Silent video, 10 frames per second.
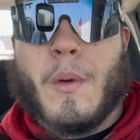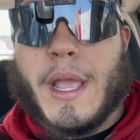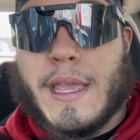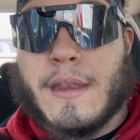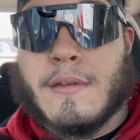
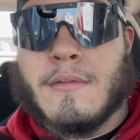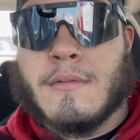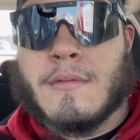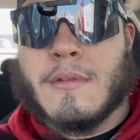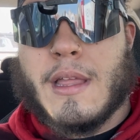way
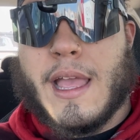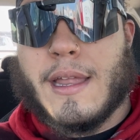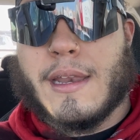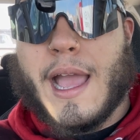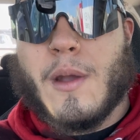in,
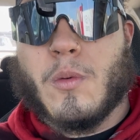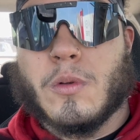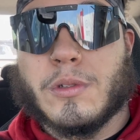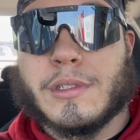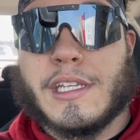and I
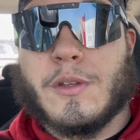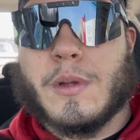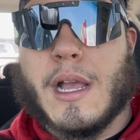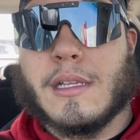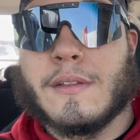will see you
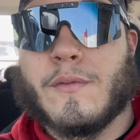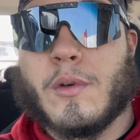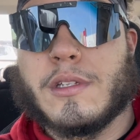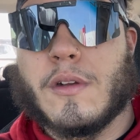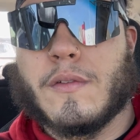guys in the
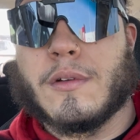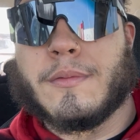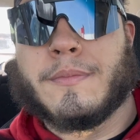voiceover.